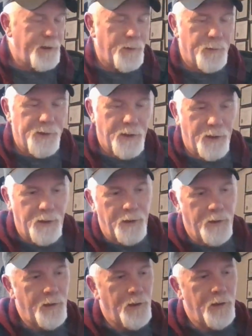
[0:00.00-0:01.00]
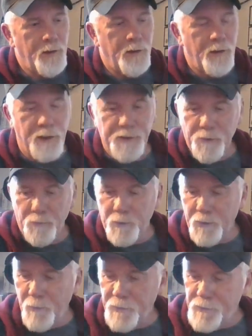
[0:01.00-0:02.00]
what I'm saying. All right, so we're
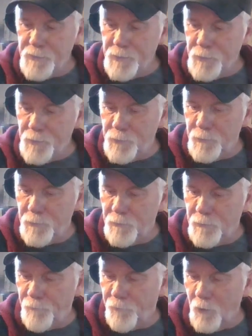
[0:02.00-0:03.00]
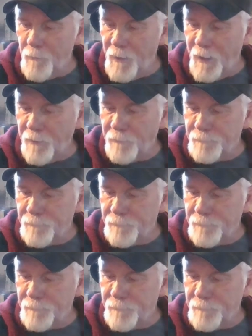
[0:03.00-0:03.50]
going to format